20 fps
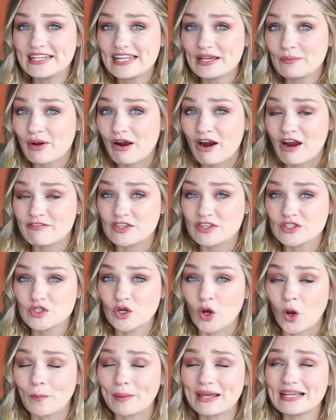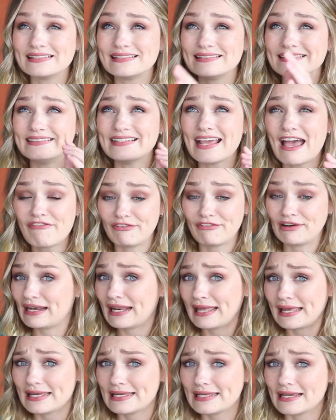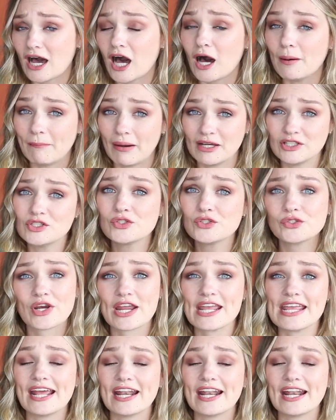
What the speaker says: knitwear over the top is definitely up my street.